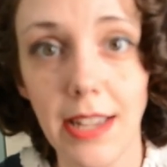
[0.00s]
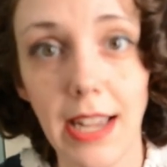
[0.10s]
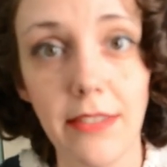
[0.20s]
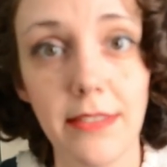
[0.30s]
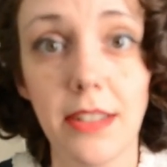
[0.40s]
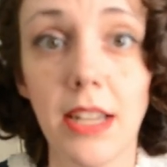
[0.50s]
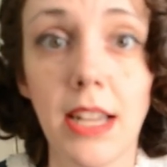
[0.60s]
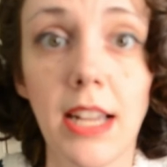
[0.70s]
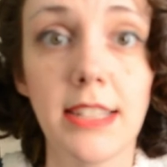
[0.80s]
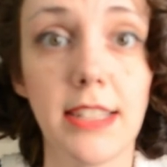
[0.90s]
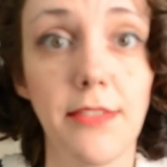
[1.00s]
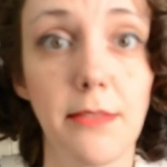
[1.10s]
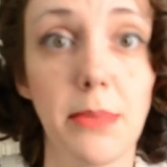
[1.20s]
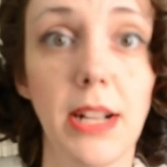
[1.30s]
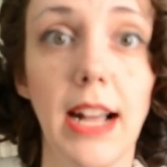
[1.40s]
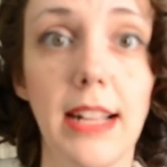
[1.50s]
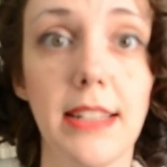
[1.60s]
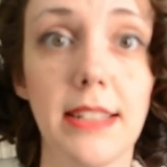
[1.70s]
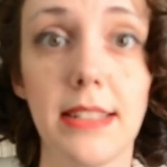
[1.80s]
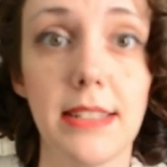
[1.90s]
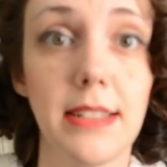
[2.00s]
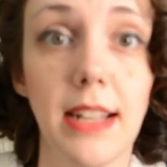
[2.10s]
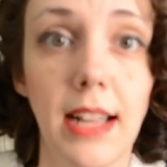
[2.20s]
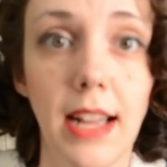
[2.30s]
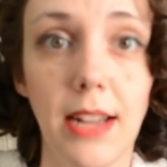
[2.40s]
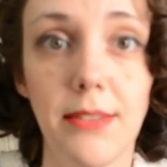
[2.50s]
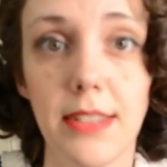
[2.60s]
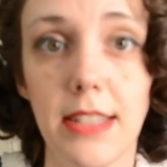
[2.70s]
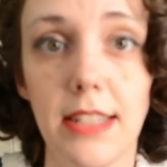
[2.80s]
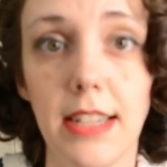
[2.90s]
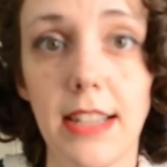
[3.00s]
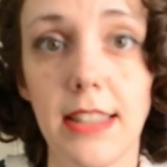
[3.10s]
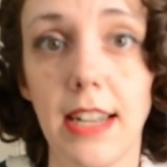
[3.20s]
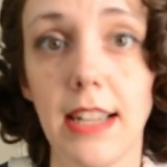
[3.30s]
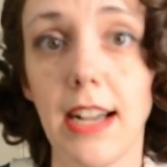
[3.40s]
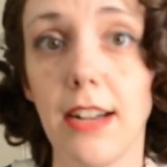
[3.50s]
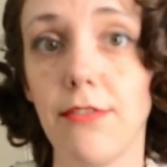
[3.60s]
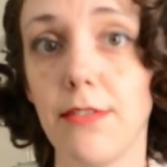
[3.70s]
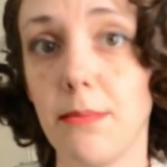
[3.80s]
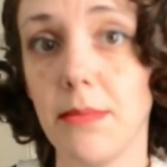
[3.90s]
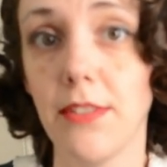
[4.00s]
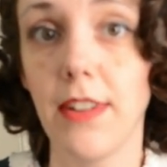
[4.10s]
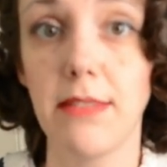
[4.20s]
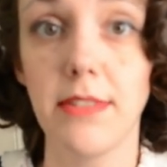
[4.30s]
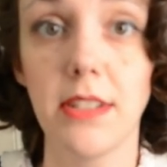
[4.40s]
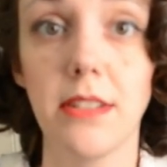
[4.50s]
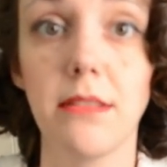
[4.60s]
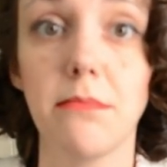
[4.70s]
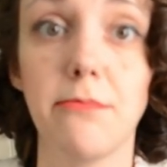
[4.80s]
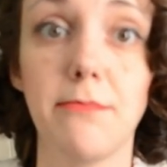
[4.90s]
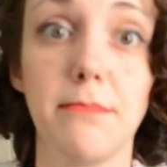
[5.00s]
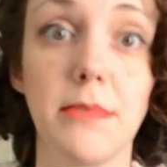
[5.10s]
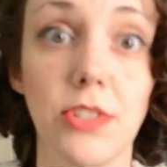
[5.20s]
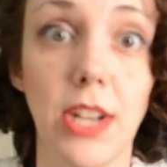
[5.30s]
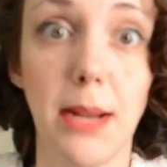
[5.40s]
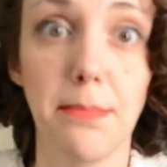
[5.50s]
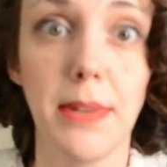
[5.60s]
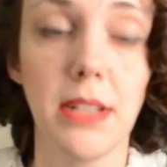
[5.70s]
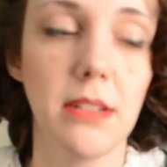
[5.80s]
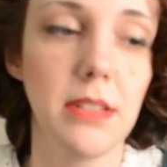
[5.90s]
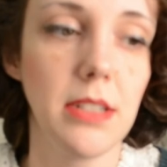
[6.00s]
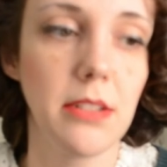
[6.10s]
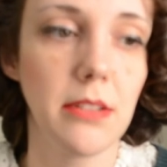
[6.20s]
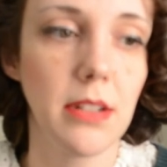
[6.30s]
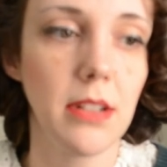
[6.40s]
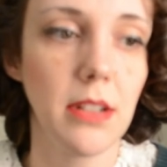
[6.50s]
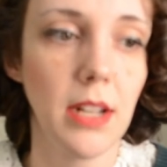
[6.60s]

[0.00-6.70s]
I have a different plaid that I really like that I got from the fabric shop in near